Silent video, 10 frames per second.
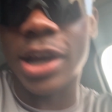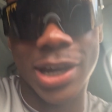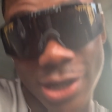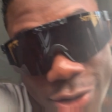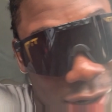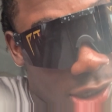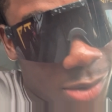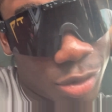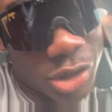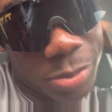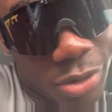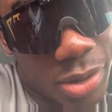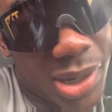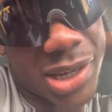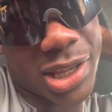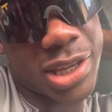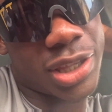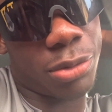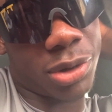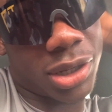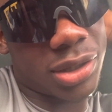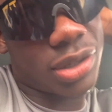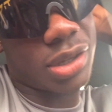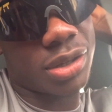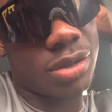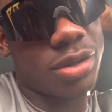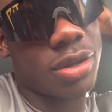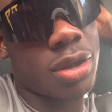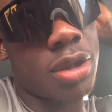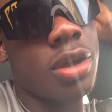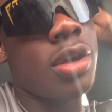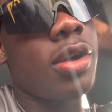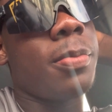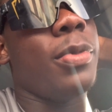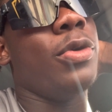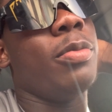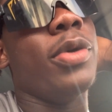gotta go to um Krispy Kreme. I gotta get donuts. My old boy